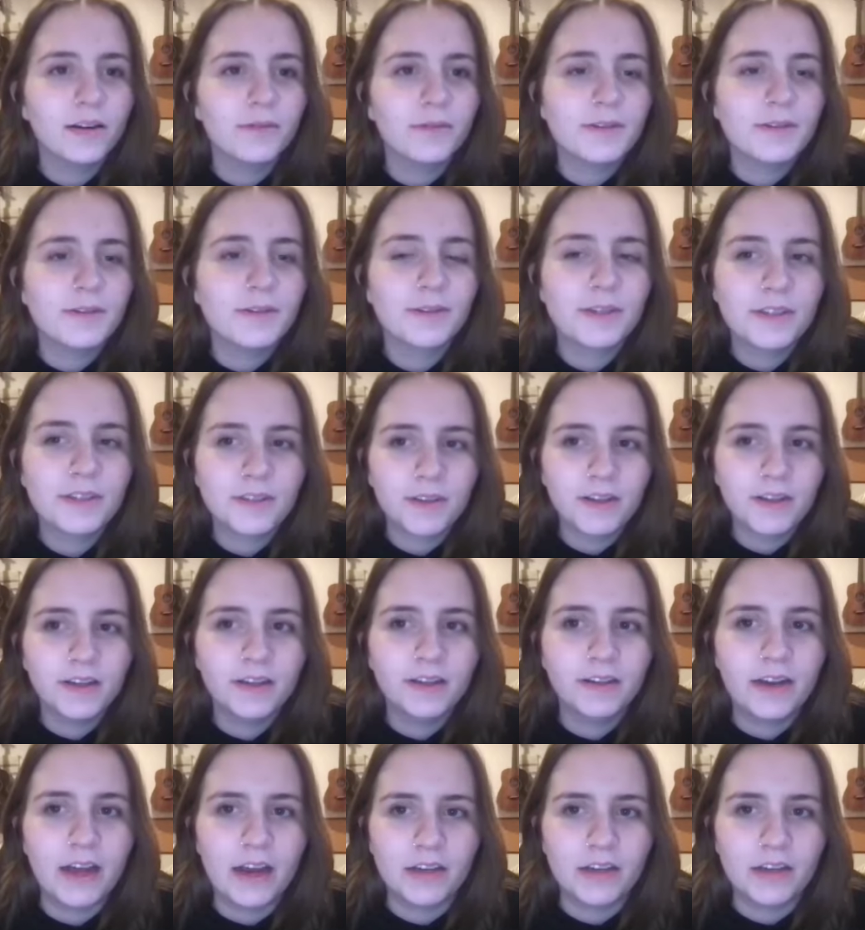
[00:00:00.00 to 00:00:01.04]
was recently
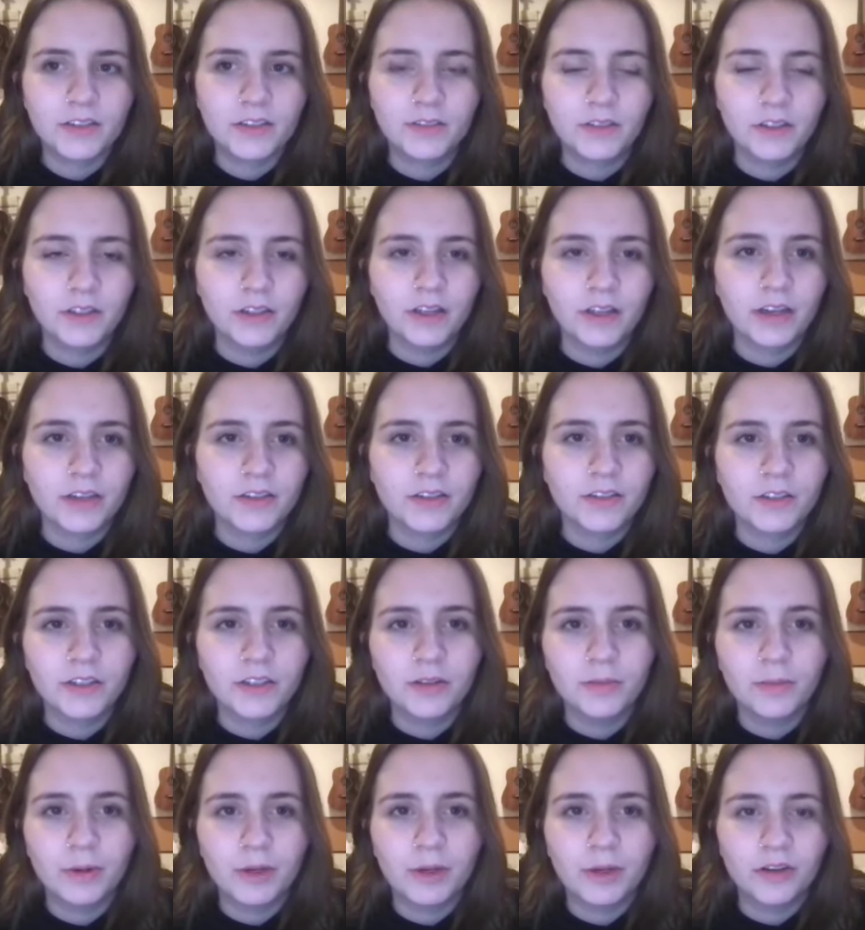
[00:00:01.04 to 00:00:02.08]
in Nashville actually
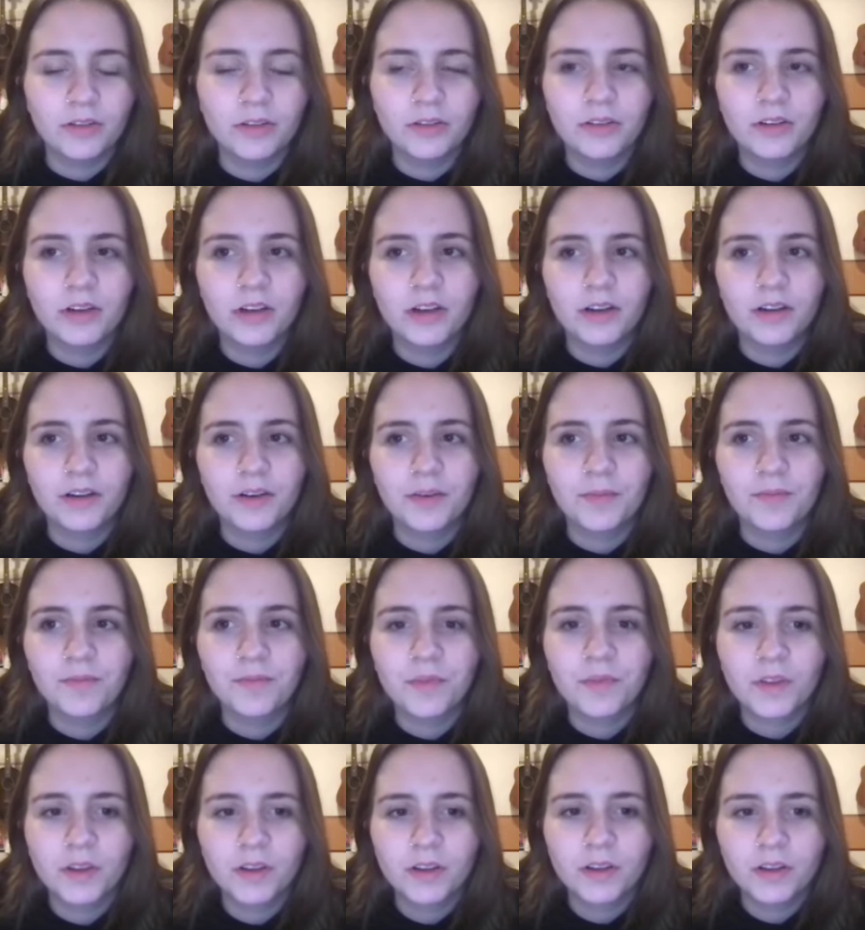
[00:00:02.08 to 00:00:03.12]
about
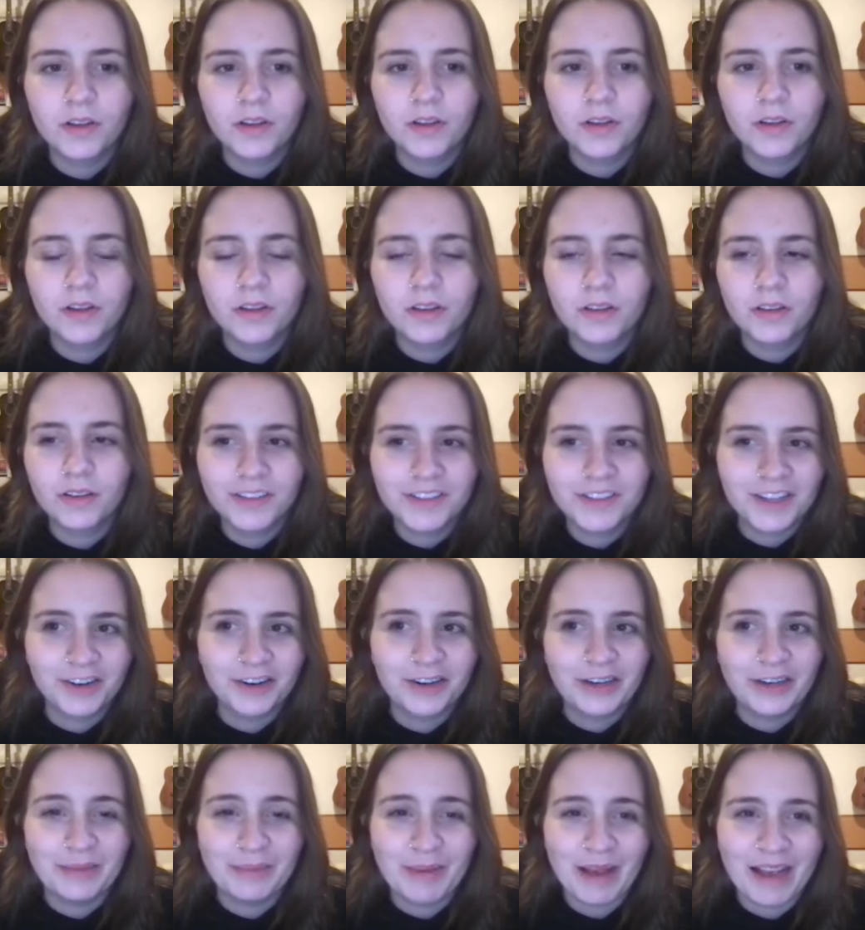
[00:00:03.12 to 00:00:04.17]
it's
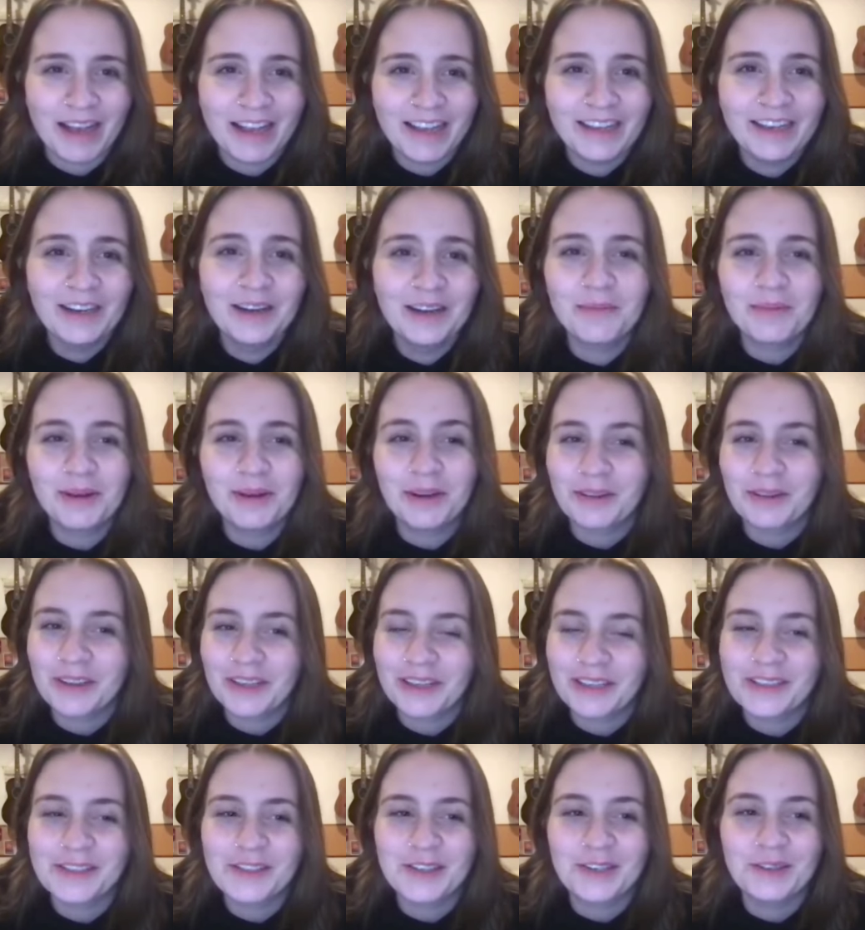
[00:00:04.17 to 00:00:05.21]
already May, about
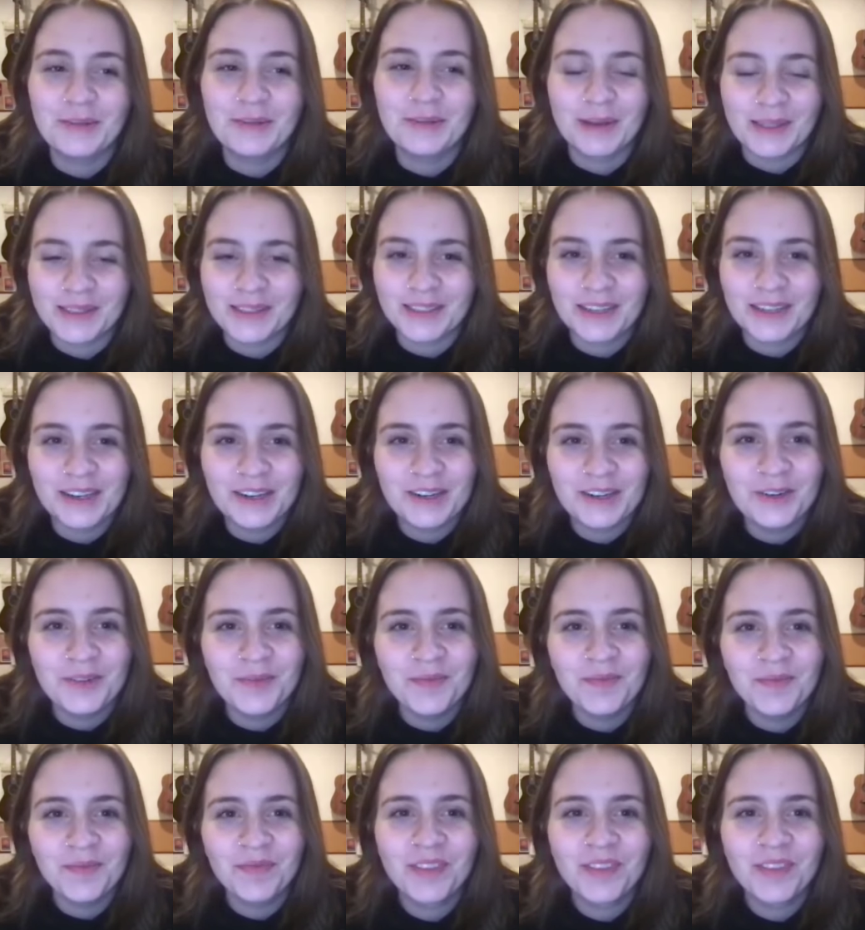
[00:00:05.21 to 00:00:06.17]
like 2 months ago.